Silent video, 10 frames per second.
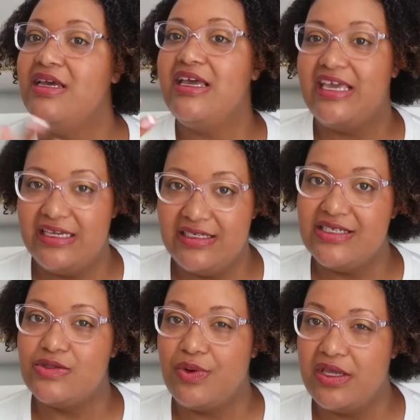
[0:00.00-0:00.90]
and
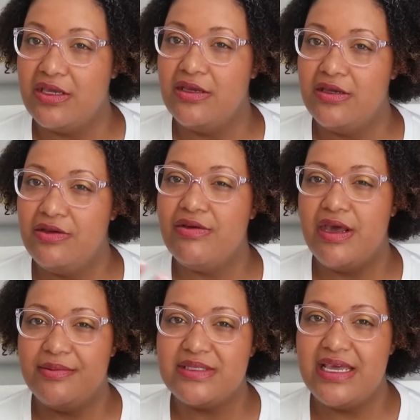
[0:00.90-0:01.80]
this week. You get
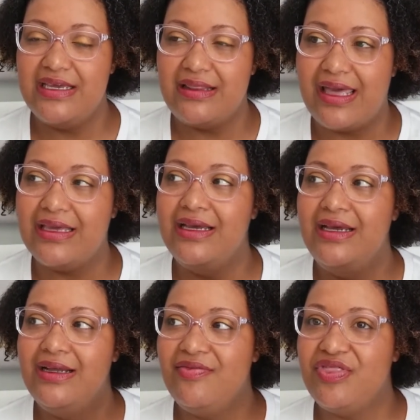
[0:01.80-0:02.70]
what I'm saying? Like
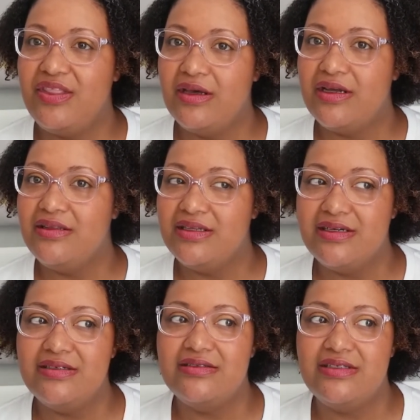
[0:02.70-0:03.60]

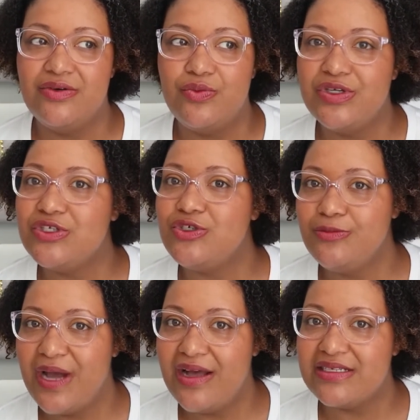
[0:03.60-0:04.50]
the 1 to 2
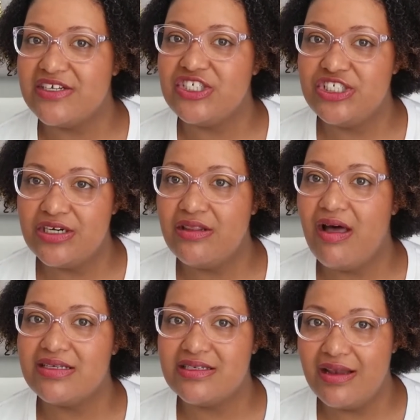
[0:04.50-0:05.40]
pounds I should have
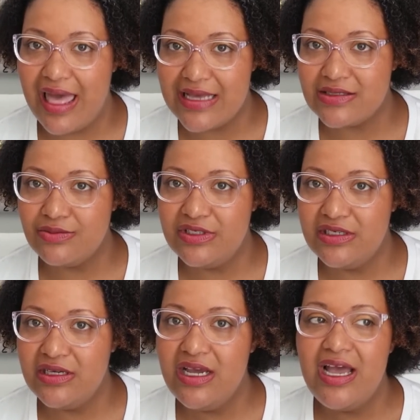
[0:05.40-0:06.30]
lost last
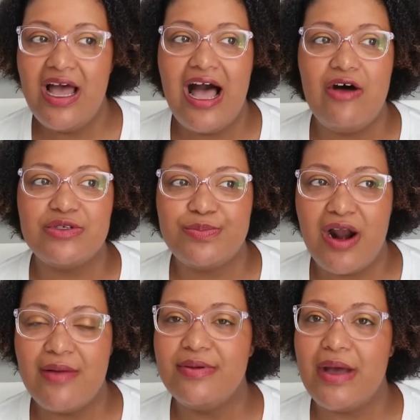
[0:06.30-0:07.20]
week,
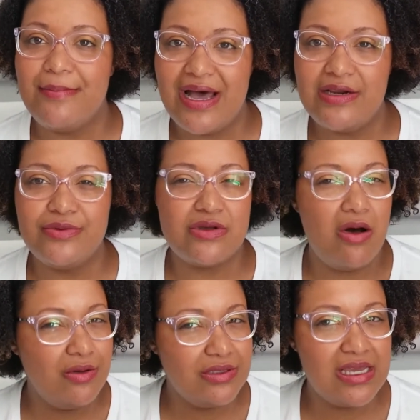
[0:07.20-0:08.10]
my body was
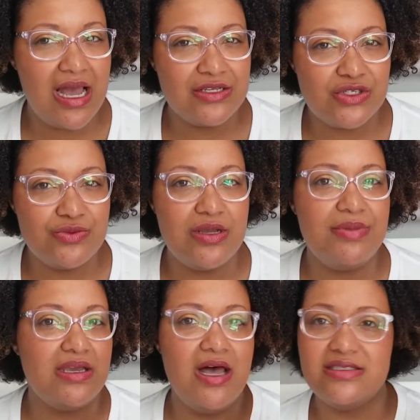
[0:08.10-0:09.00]
holding on to it
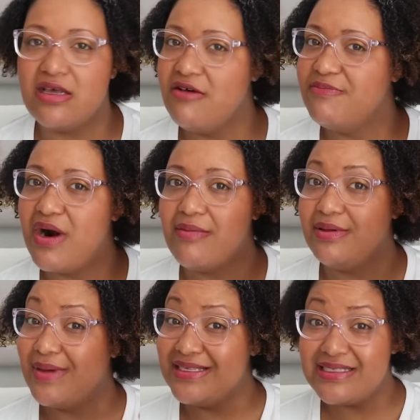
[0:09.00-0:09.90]
because of probably
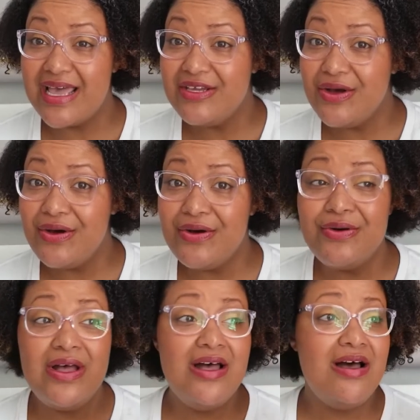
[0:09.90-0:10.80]
my
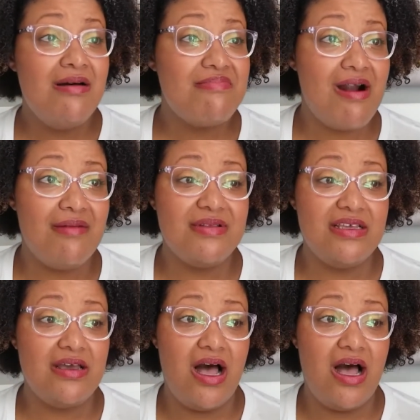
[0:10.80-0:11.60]
cycle, probably